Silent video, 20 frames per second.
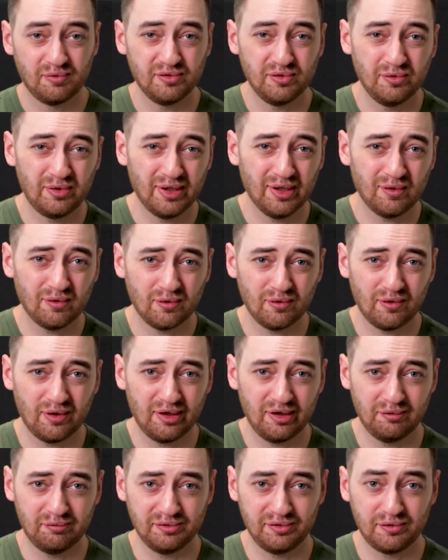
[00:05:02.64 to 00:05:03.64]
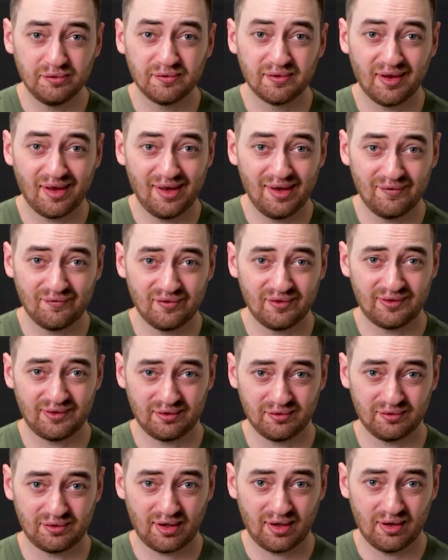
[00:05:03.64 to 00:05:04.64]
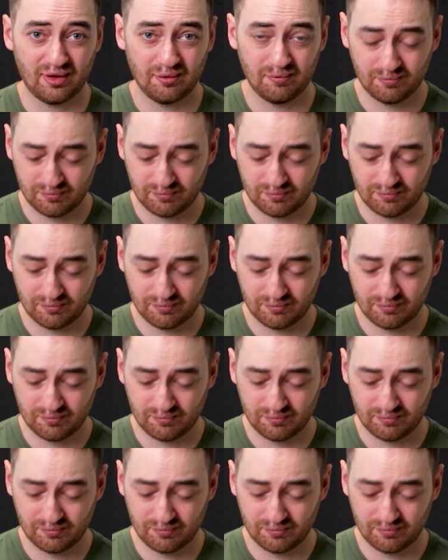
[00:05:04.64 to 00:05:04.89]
but you can't reliably do that every single time.